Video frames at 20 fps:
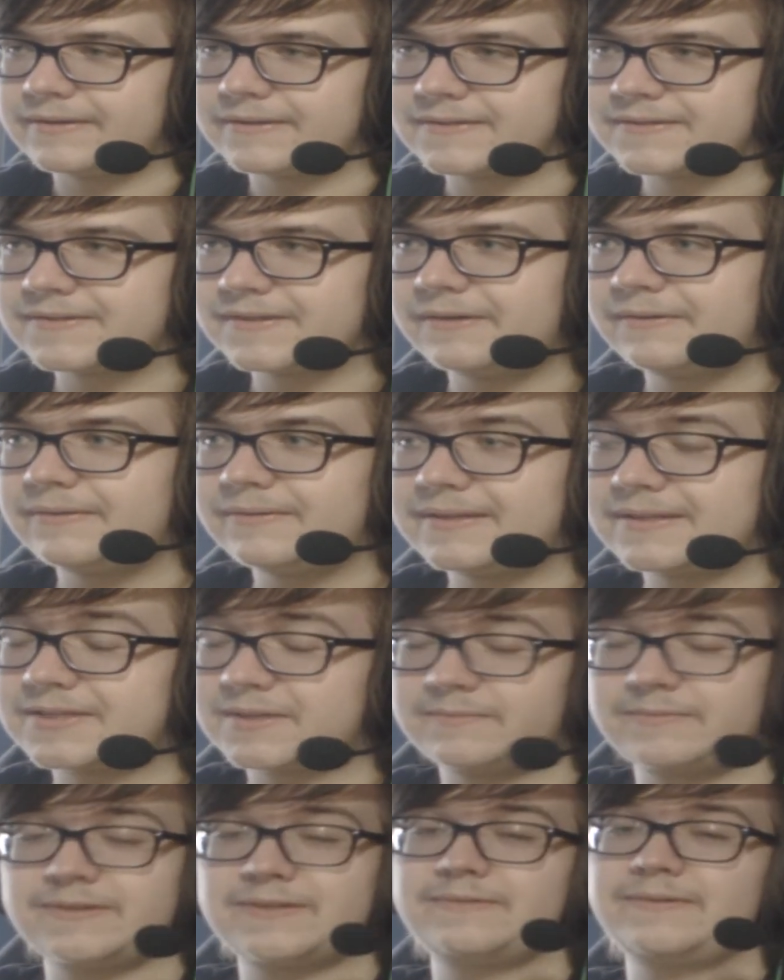So let's
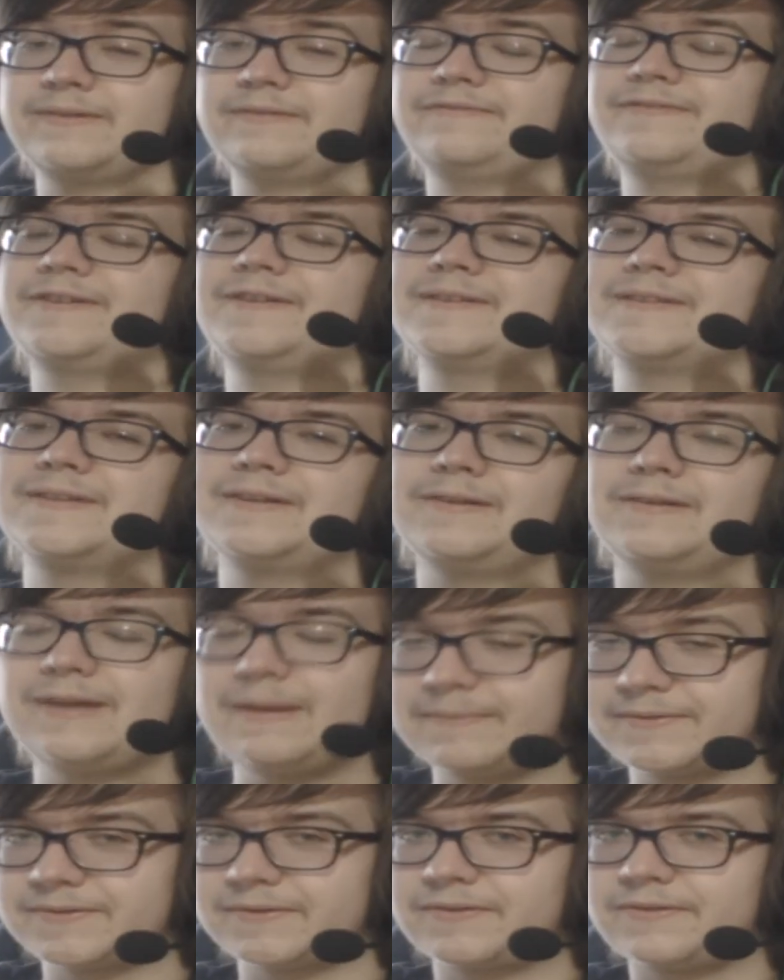jump into it. Fairy Tail,
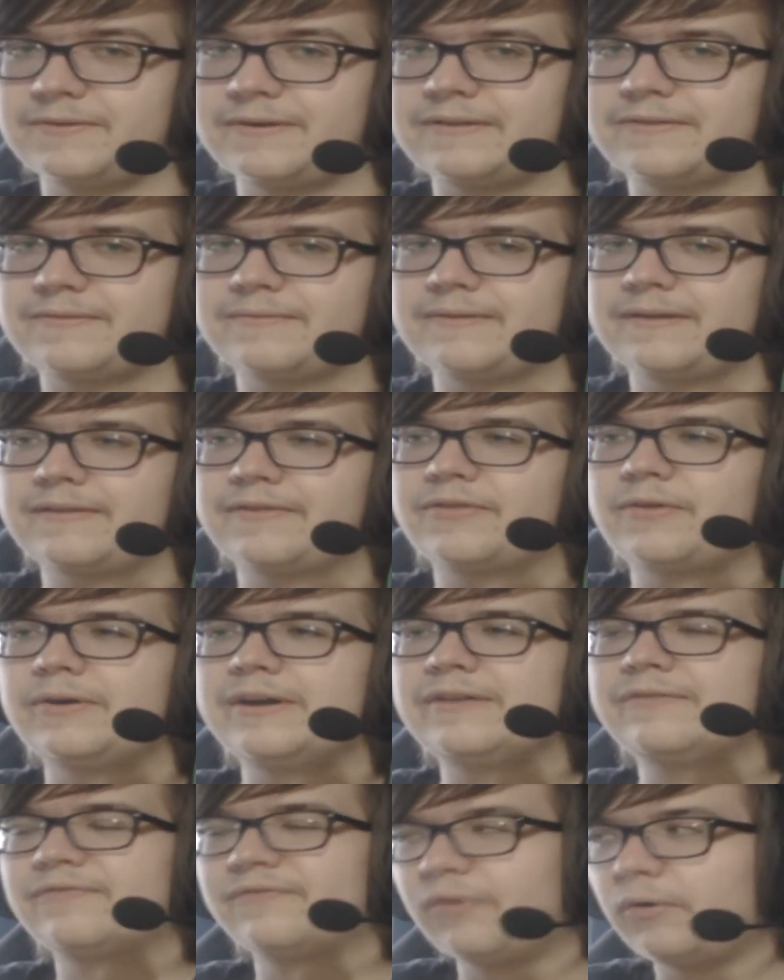episode 33,
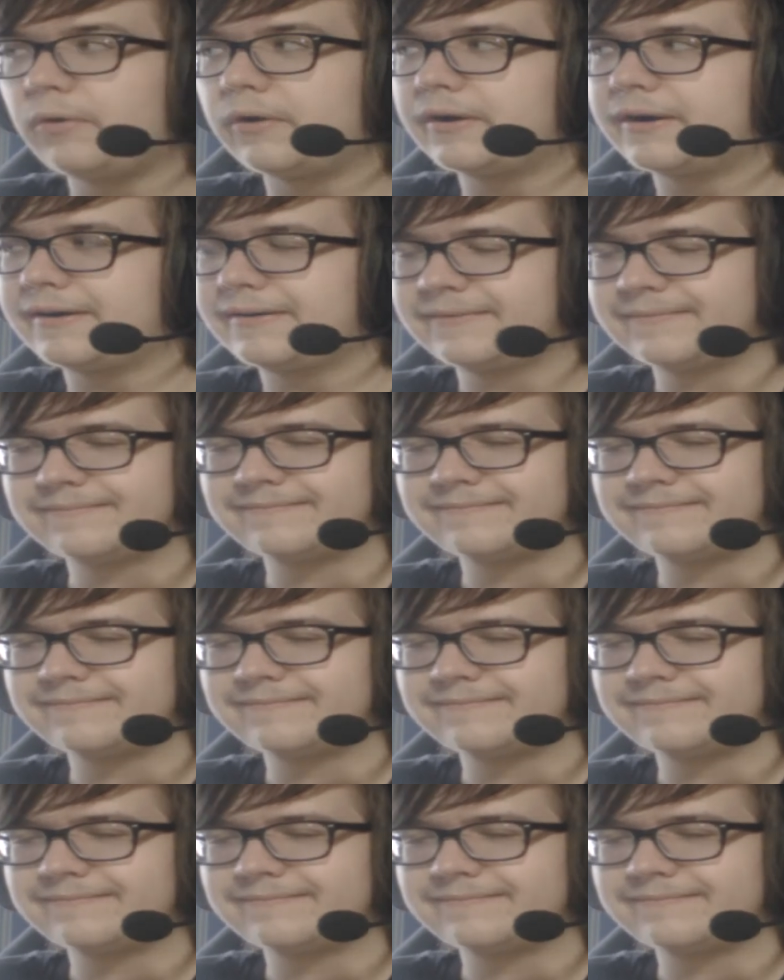34.